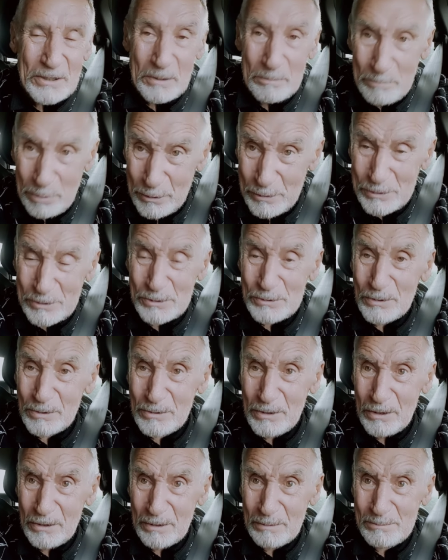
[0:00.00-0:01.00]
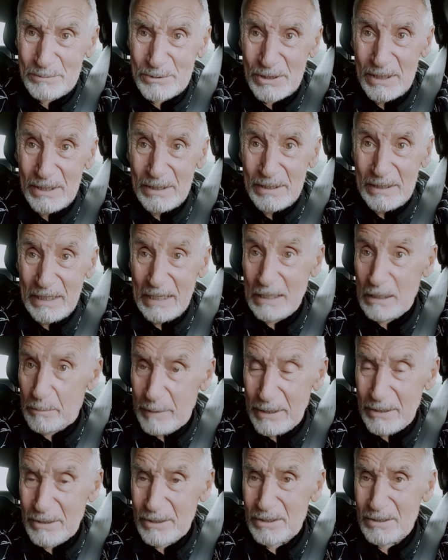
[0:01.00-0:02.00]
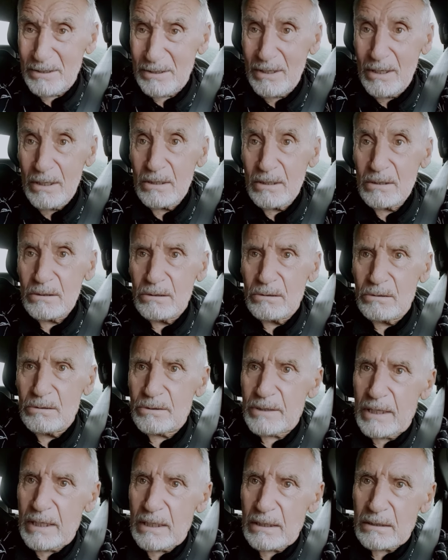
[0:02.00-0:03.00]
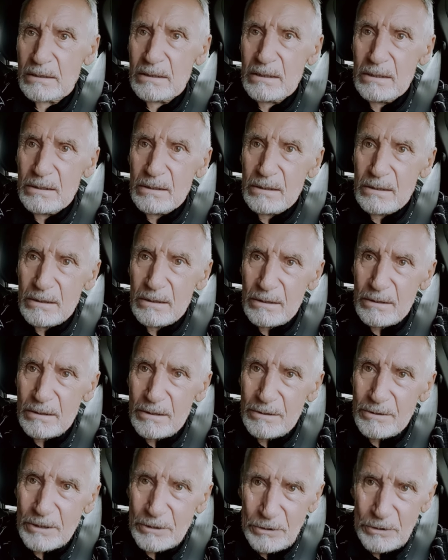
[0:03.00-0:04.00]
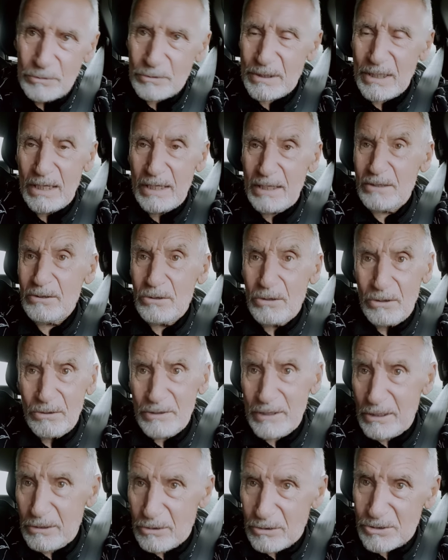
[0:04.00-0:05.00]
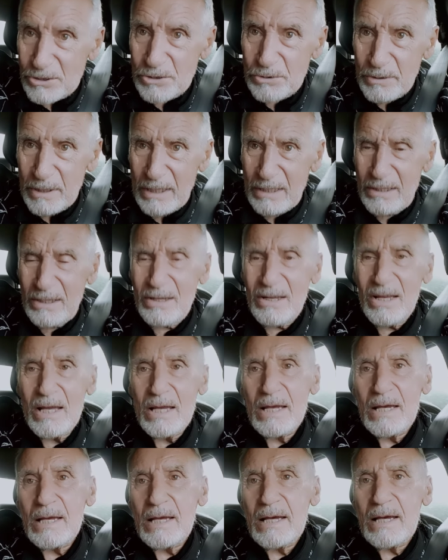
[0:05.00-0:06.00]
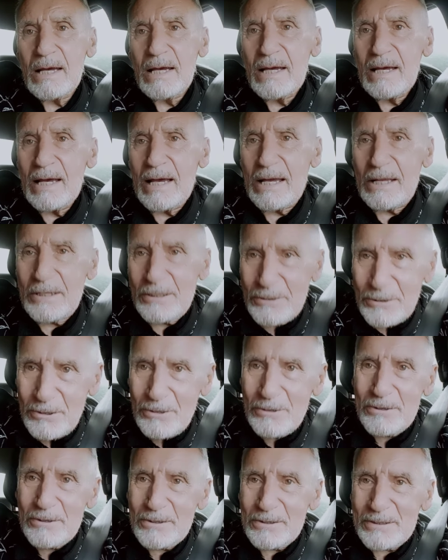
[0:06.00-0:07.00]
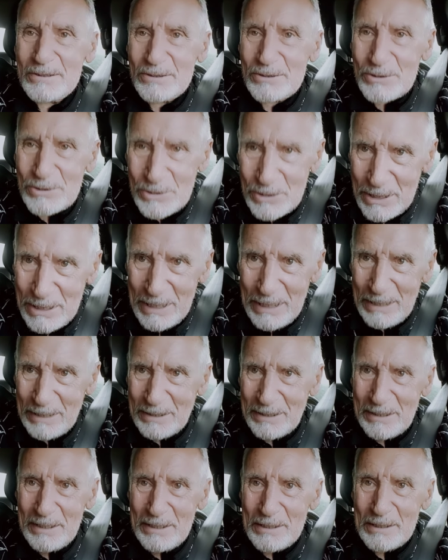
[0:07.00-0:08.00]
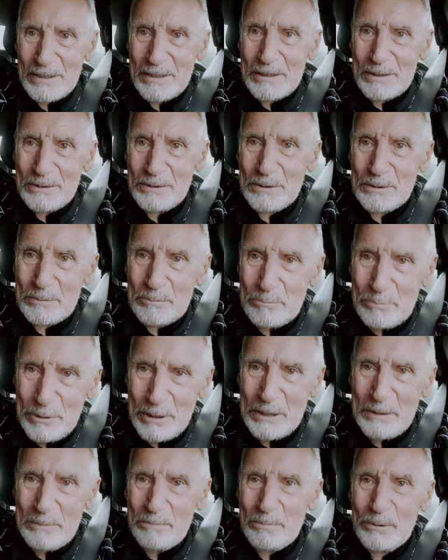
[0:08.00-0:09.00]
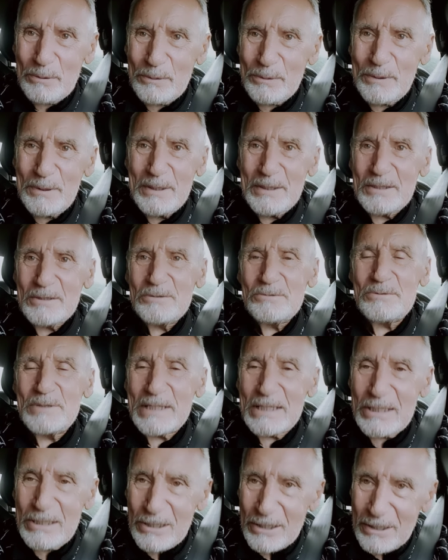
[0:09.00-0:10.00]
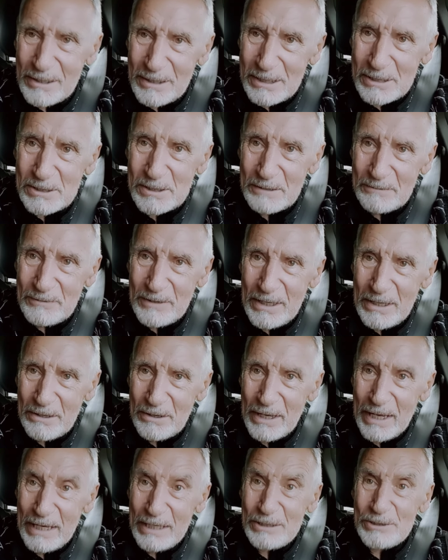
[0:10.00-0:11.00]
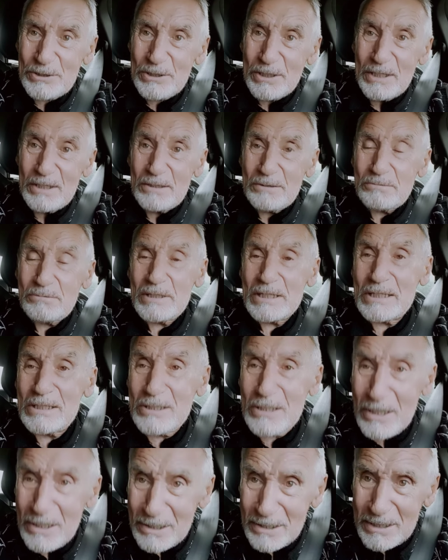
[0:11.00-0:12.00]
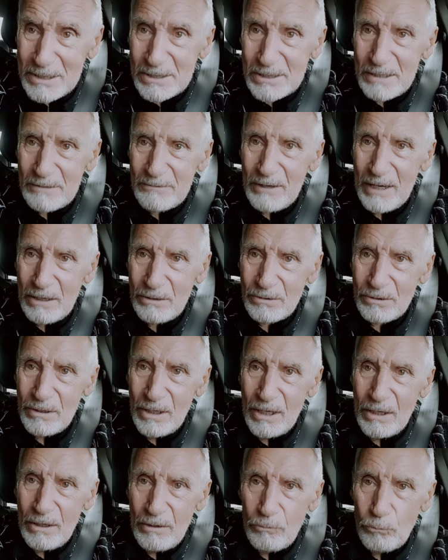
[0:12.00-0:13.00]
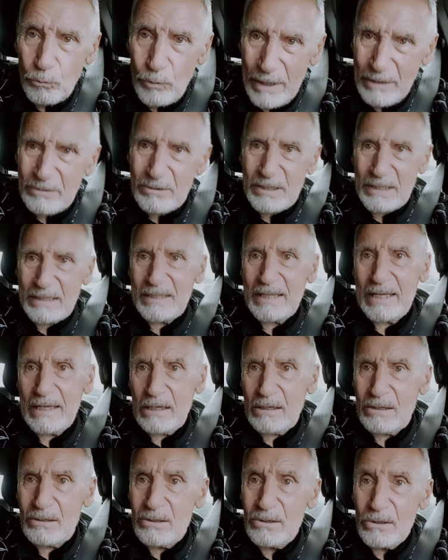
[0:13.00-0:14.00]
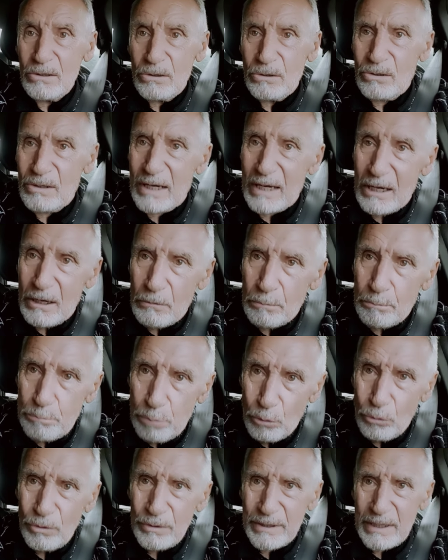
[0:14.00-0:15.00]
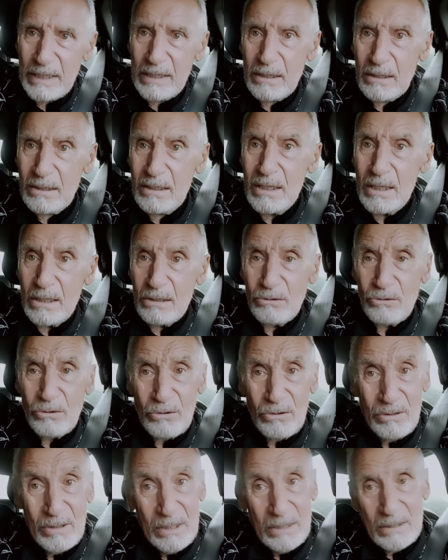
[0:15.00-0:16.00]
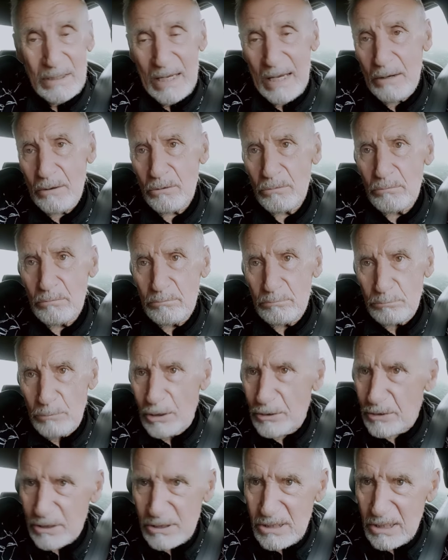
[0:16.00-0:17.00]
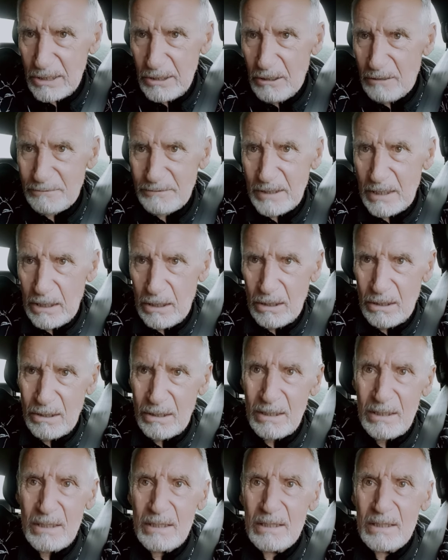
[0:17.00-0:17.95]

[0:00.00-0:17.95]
personal columns in America or in the UK or in Australia and not seen that people, regardless of their age, regardless of how wealthy they are or how poor they are or how modestly off they are,